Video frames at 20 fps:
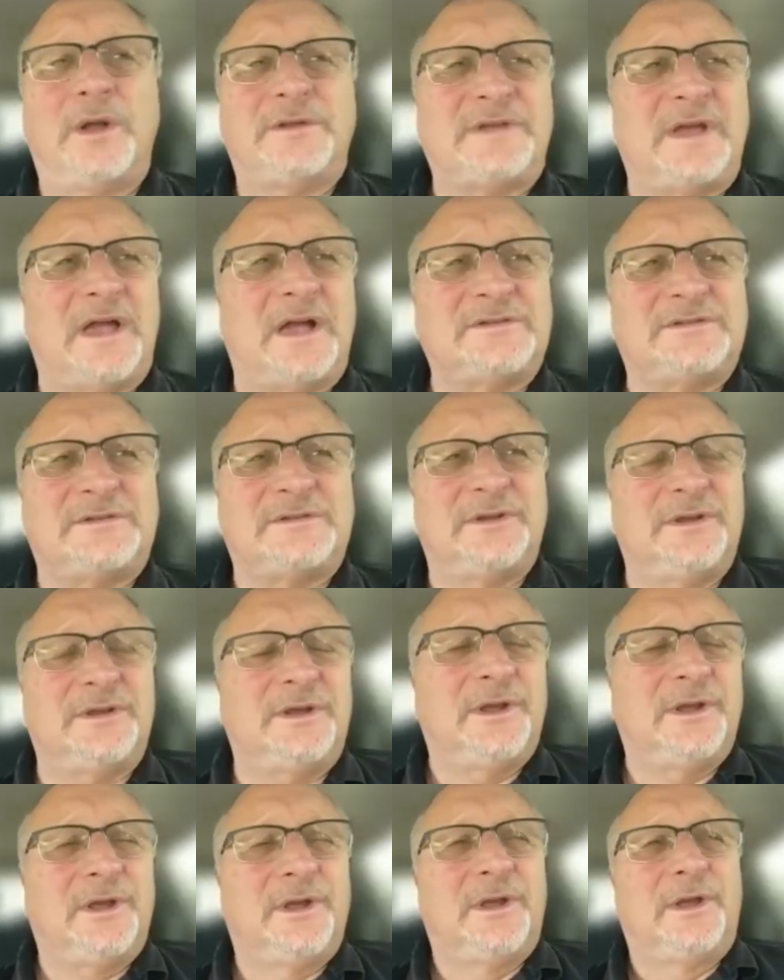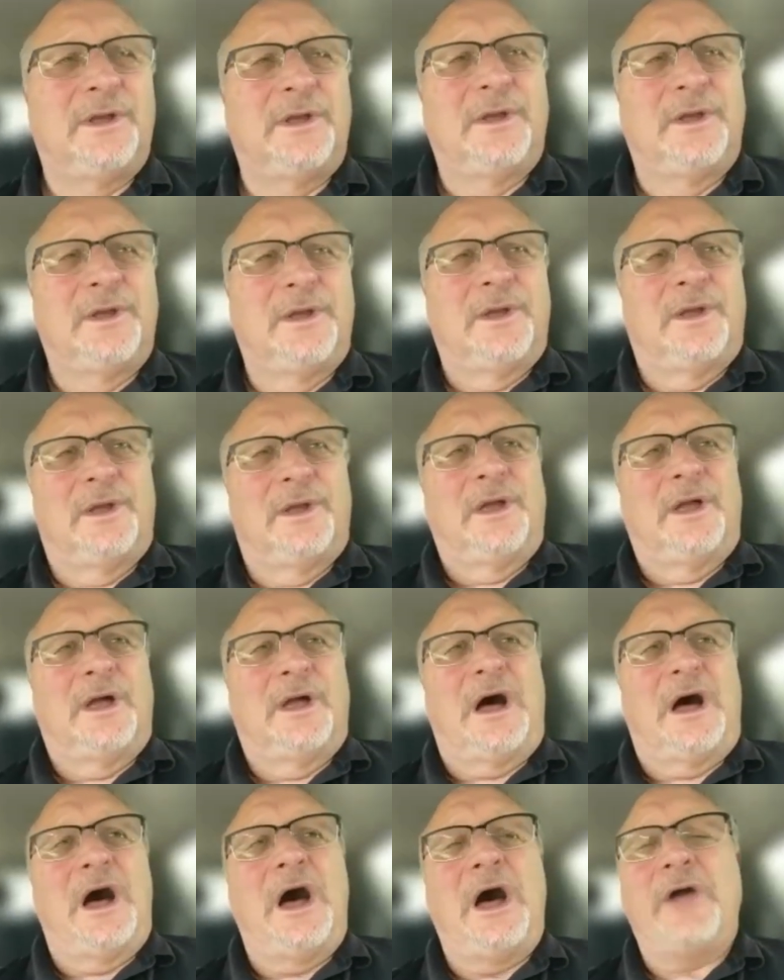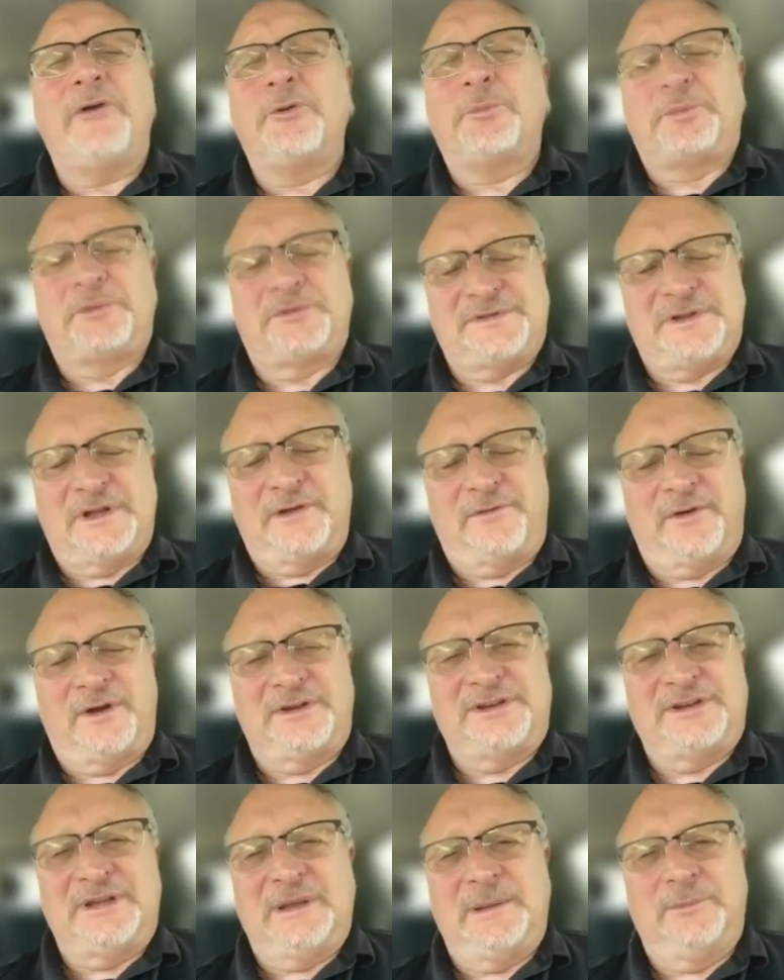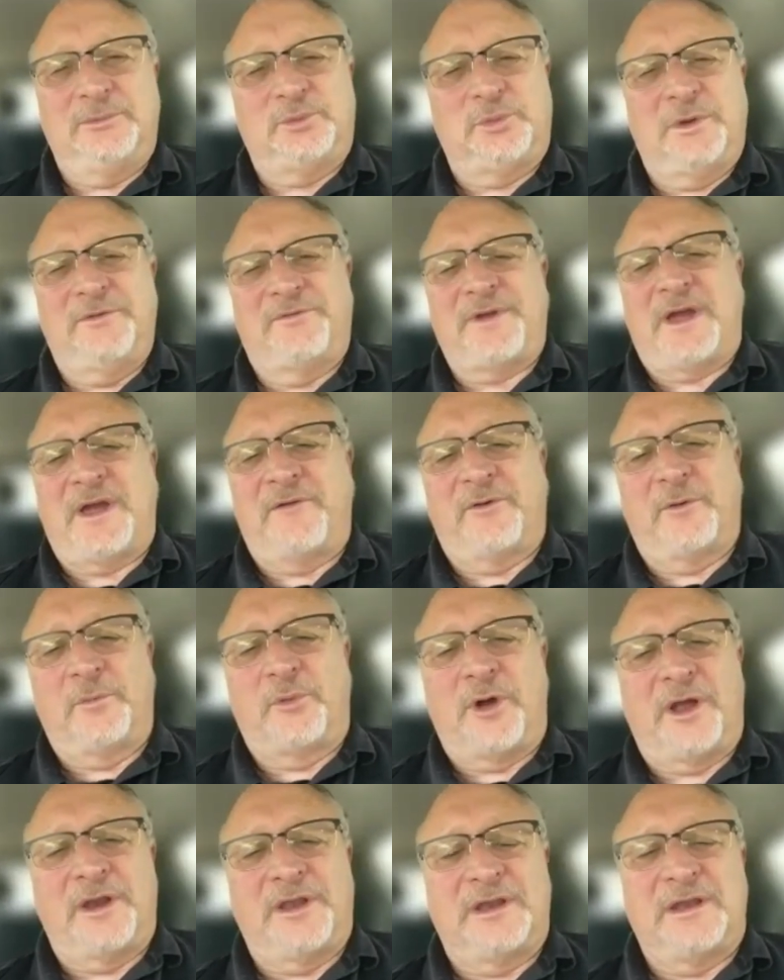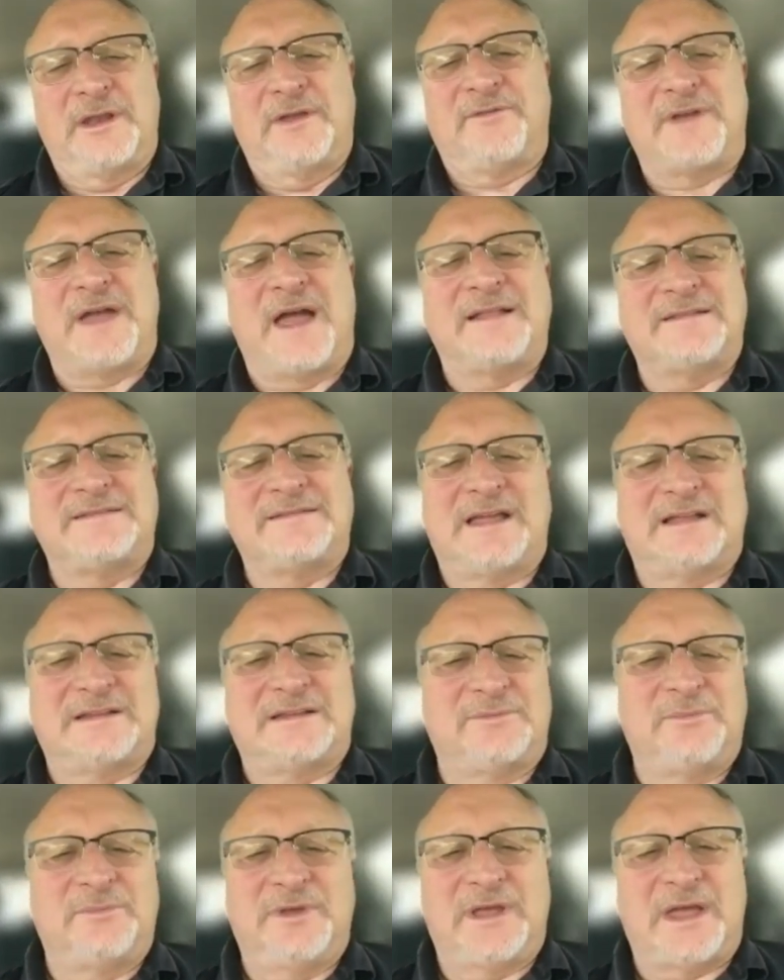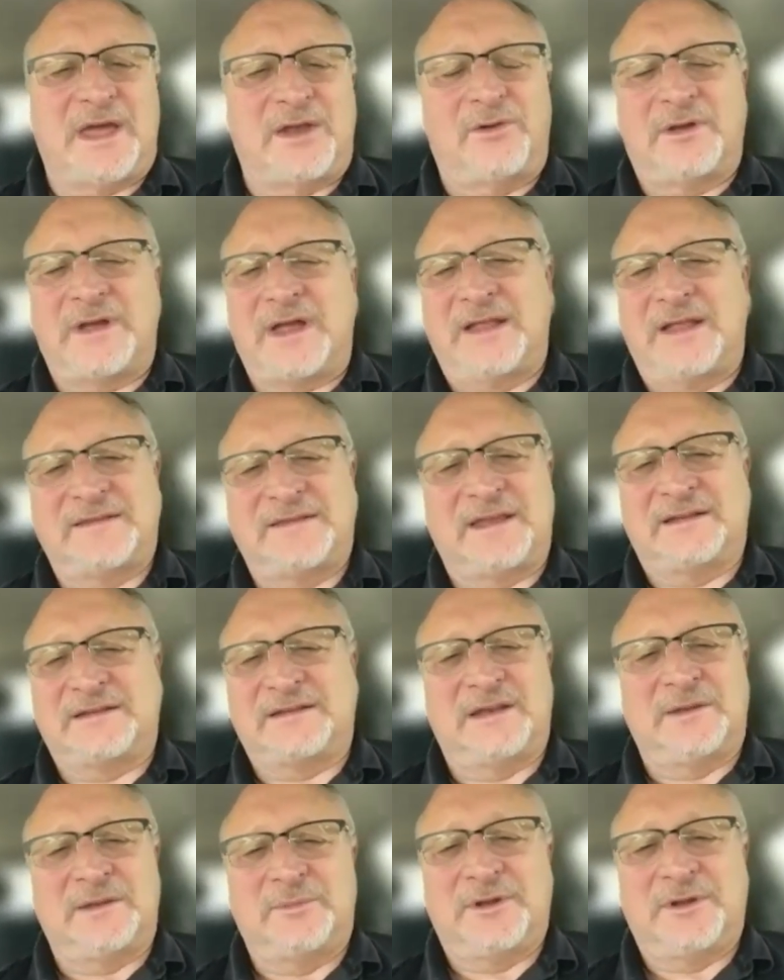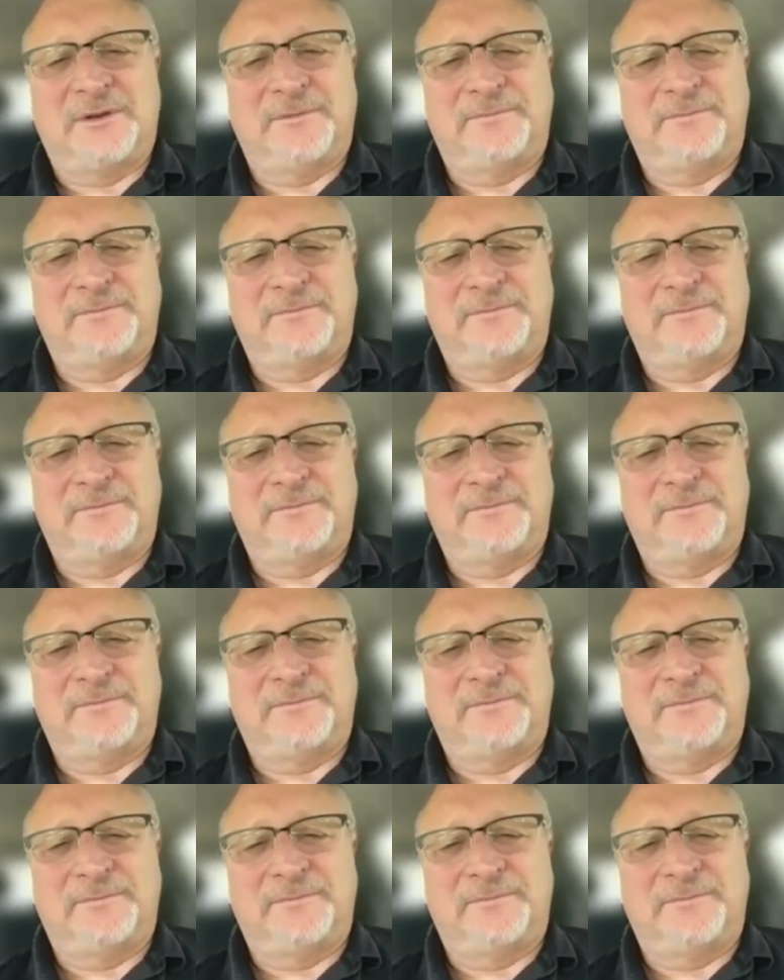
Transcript: it's actually a hundred percent of our teams we've ever brought in have contacted me. I don't contact anybody.